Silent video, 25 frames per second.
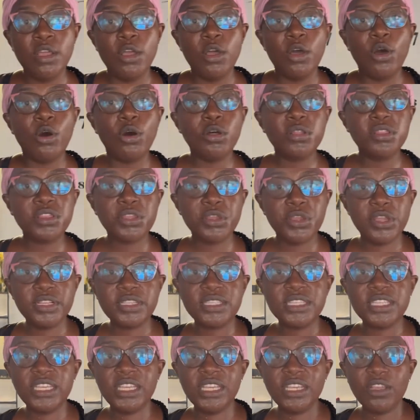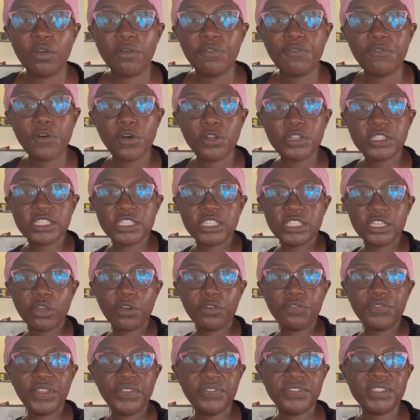or 30, or 40, or
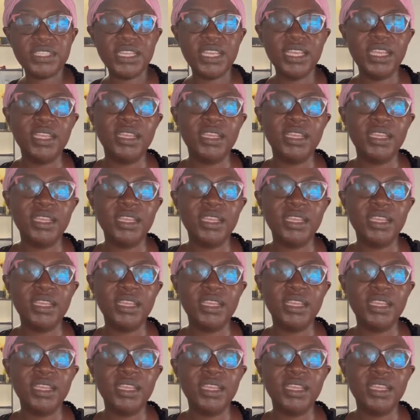50,